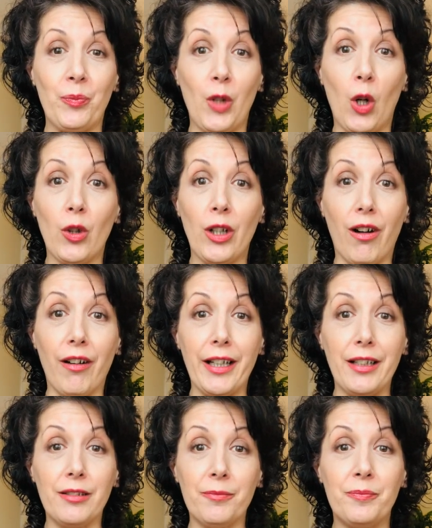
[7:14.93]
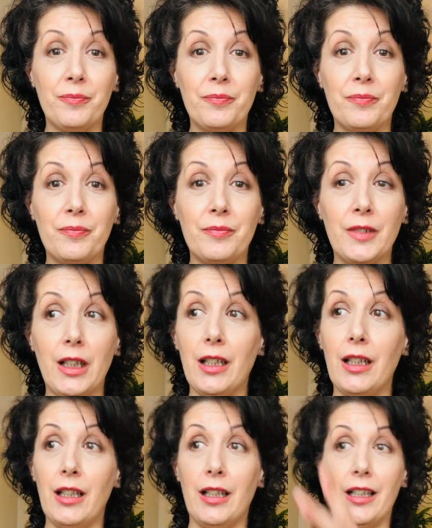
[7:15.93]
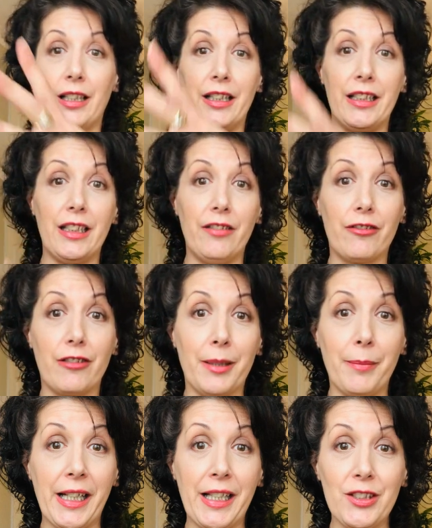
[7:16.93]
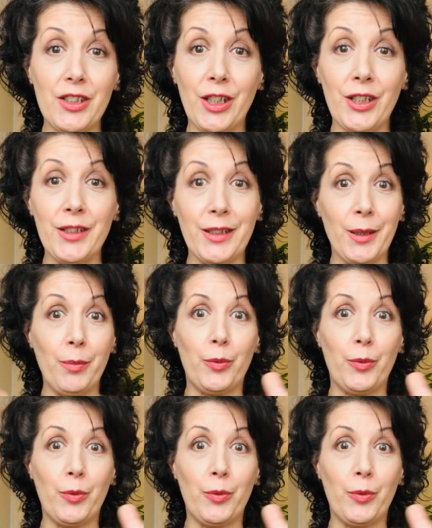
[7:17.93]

online, and your delivery man turns up